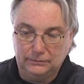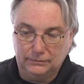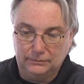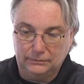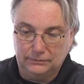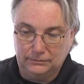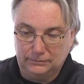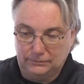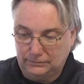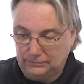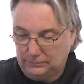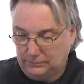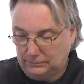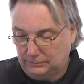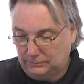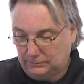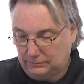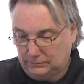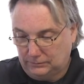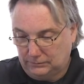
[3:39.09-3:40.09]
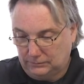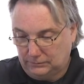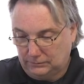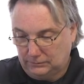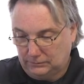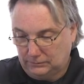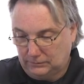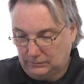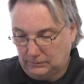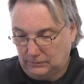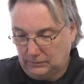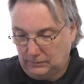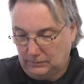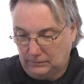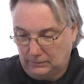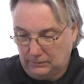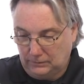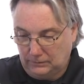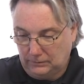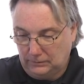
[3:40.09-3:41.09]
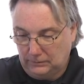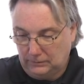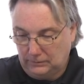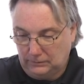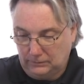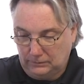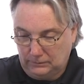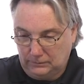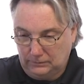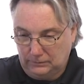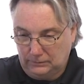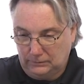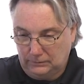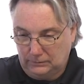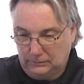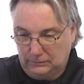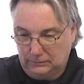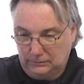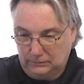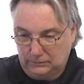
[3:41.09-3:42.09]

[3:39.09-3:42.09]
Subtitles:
Nothing is said.